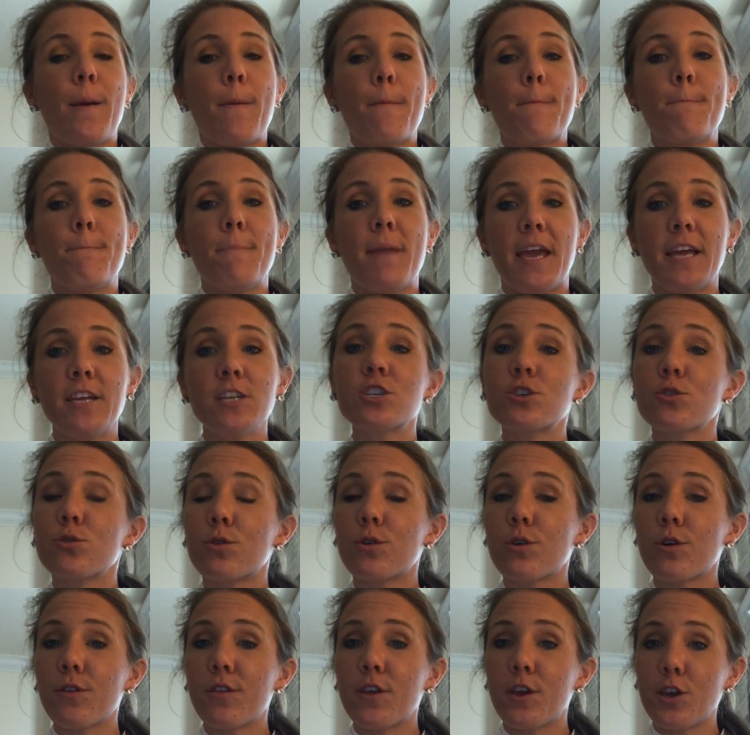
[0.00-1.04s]
make
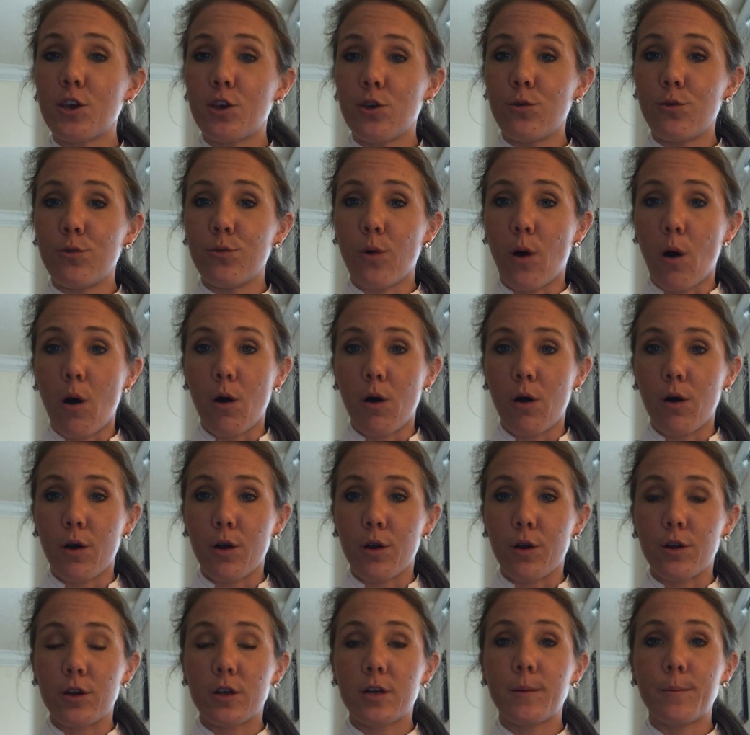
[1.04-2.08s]
sure that you
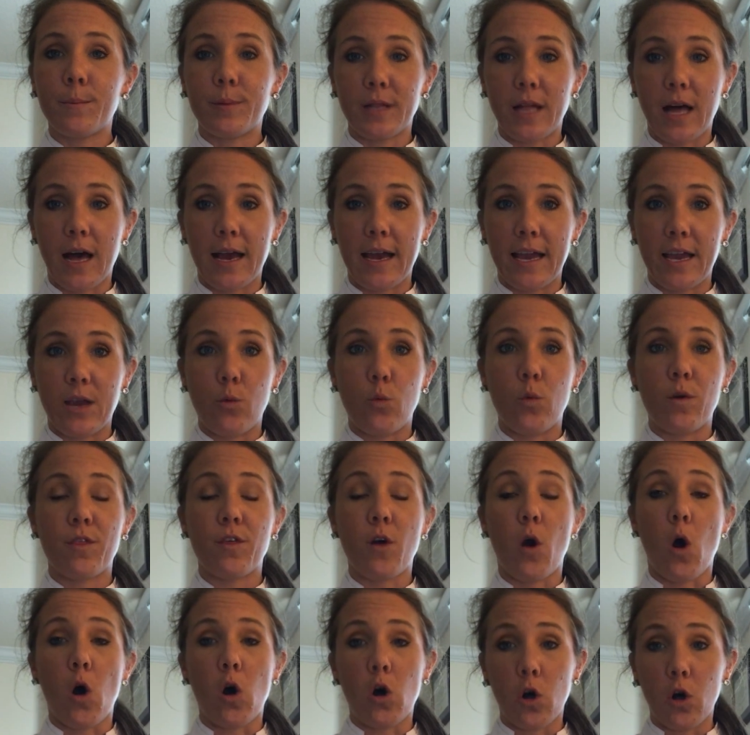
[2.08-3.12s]
are complying with
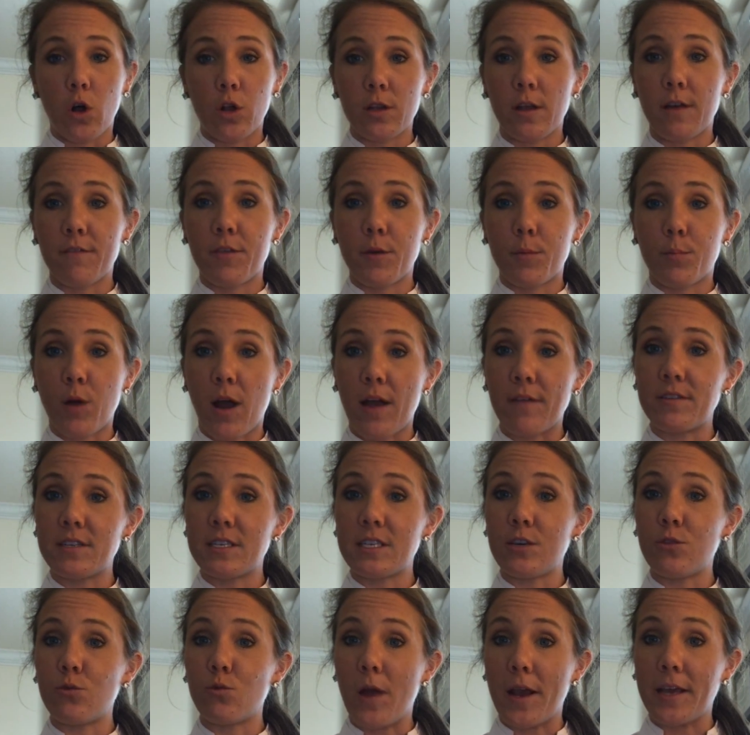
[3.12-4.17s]
all of the
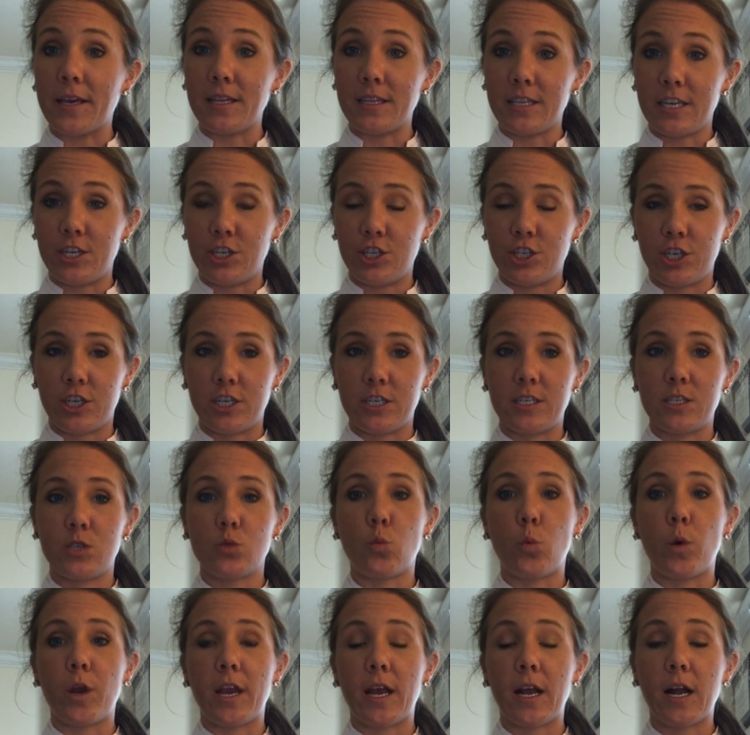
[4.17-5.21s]
privacy regulations
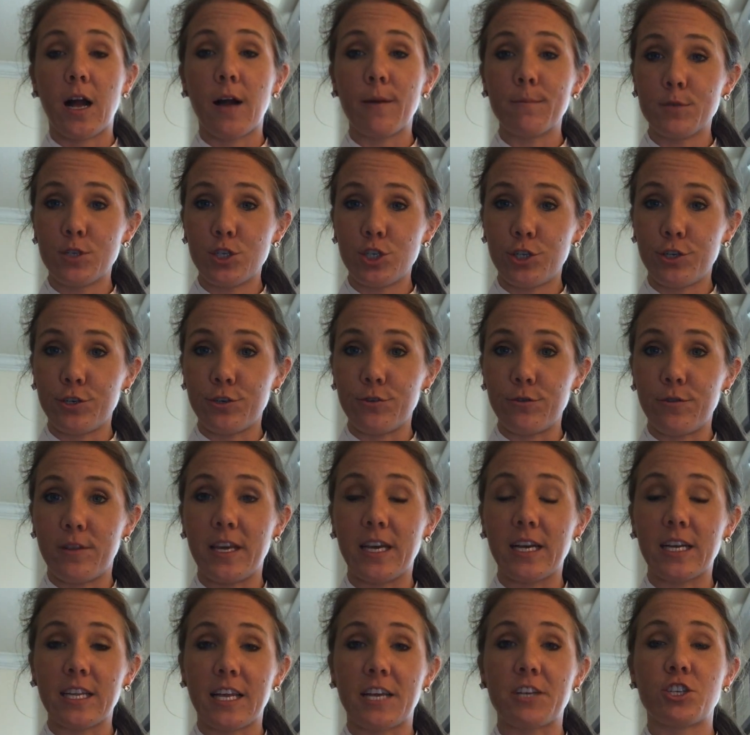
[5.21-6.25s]
when it comes to the
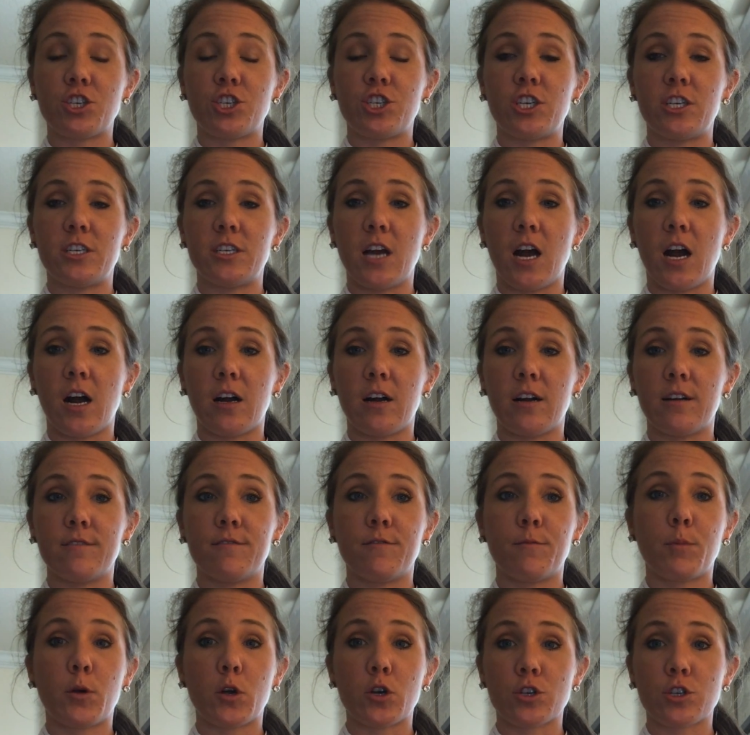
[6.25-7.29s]
collection of
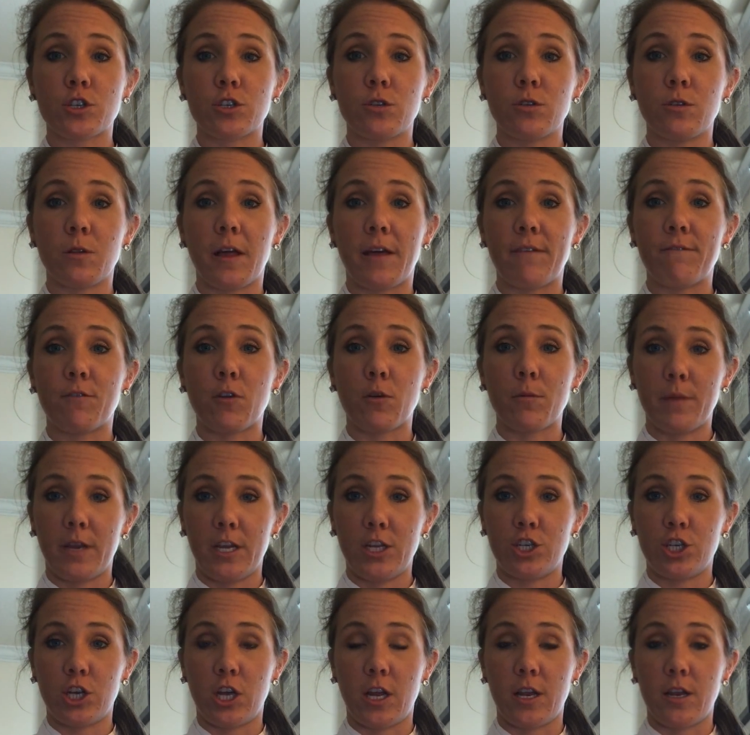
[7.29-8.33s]
personal
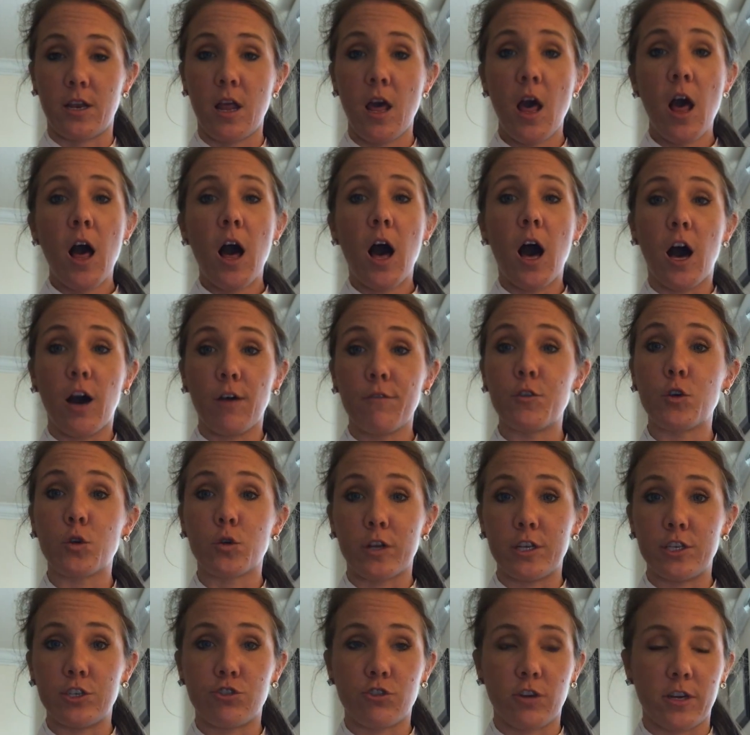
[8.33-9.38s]
information of your
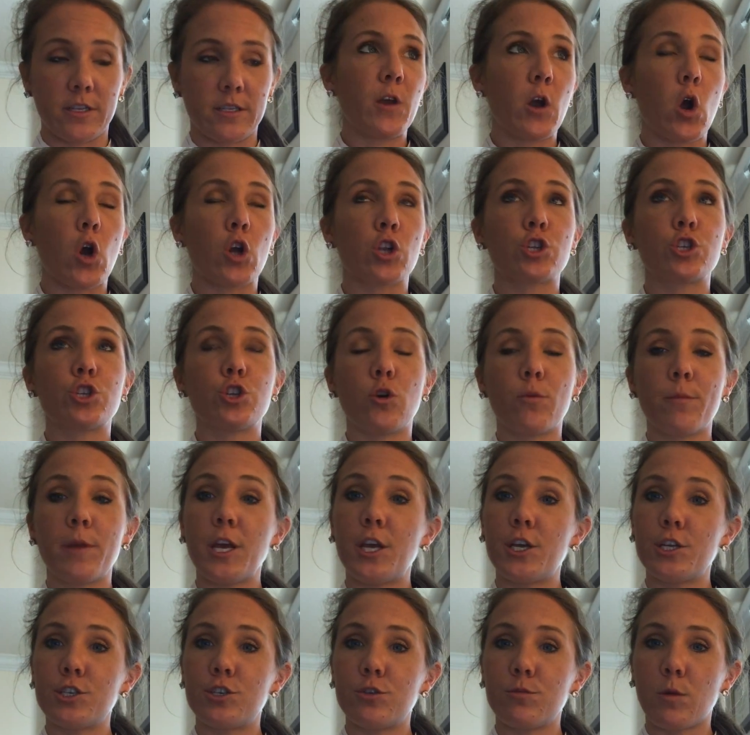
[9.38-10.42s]
entrant. There are so many
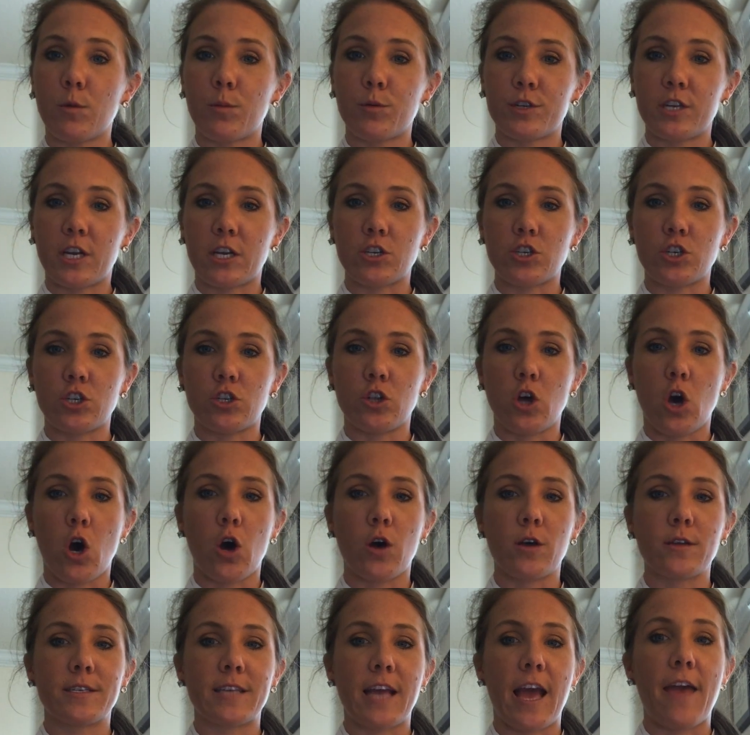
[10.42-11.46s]
consumer protection
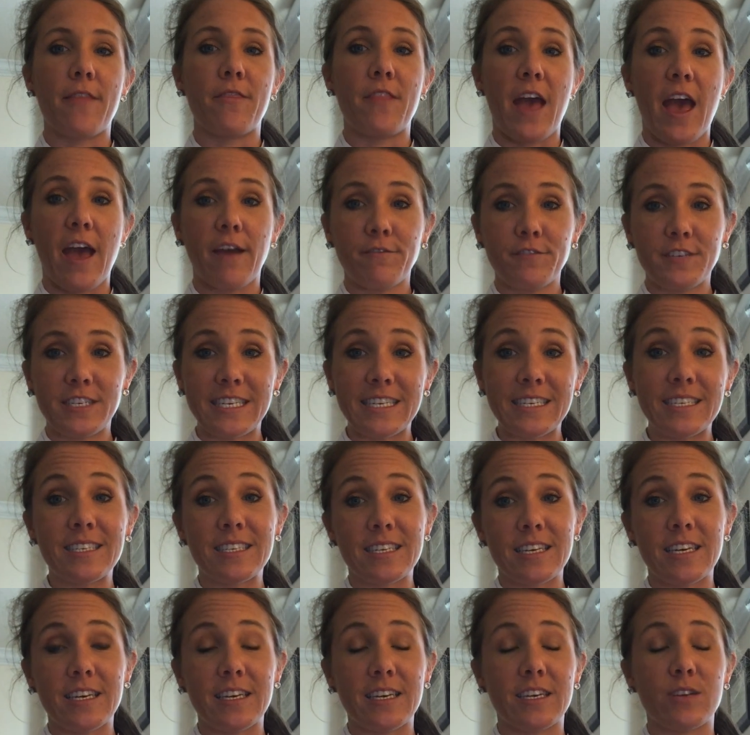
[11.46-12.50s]
laws, and the
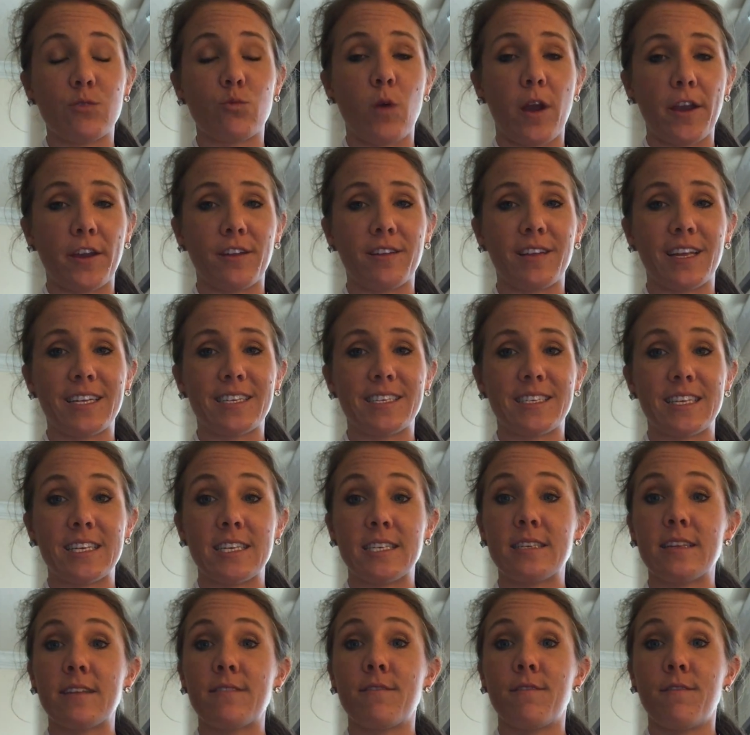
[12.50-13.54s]
FTC regulates
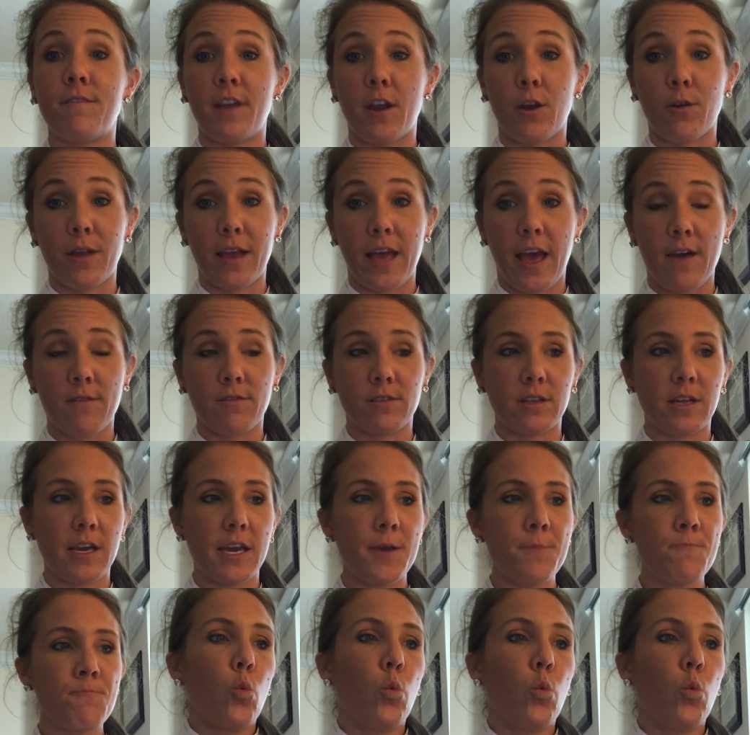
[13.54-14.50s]
this very heavily.